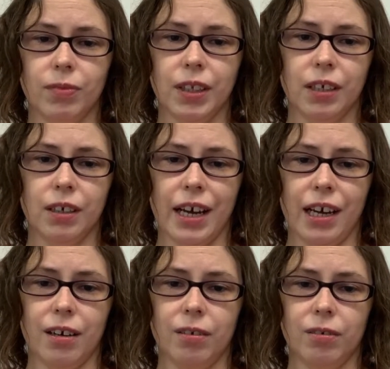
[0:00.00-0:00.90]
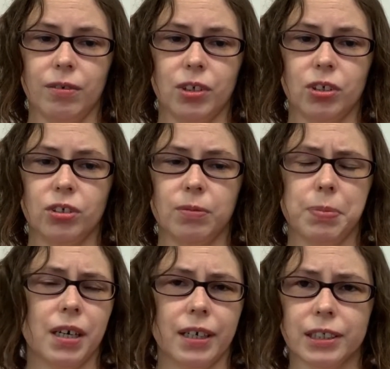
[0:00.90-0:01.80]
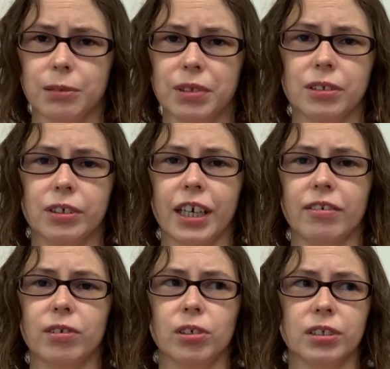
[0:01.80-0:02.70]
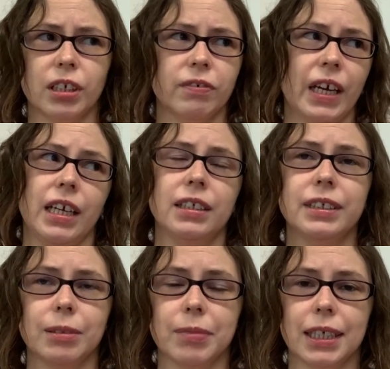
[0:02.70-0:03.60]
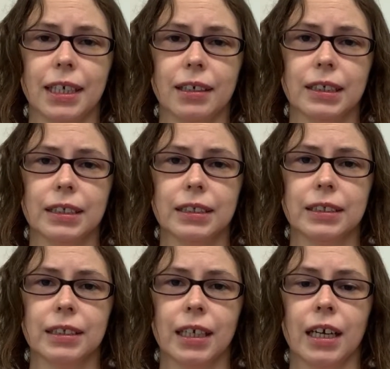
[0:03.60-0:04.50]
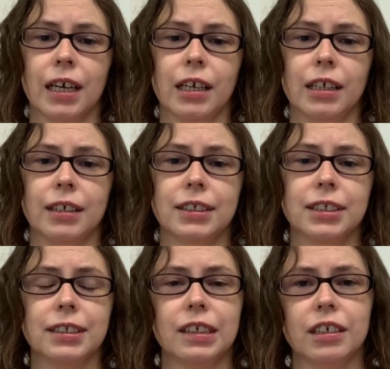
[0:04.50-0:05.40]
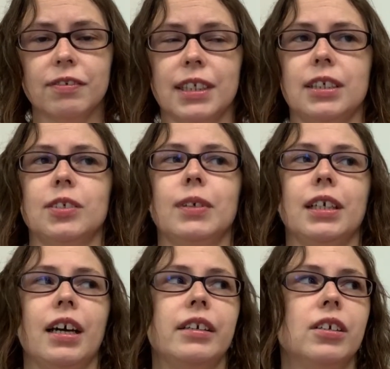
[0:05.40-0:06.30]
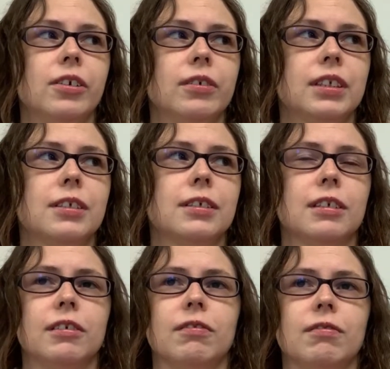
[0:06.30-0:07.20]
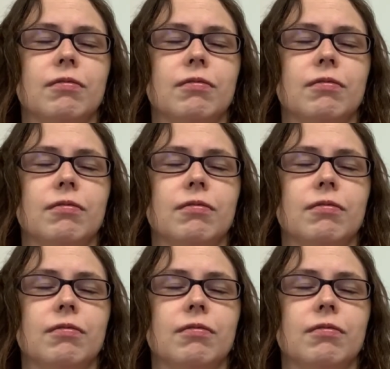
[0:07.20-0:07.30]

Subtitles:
then how could you possibly look after yourself and somebody else? Like, just think of it this way. I know this is a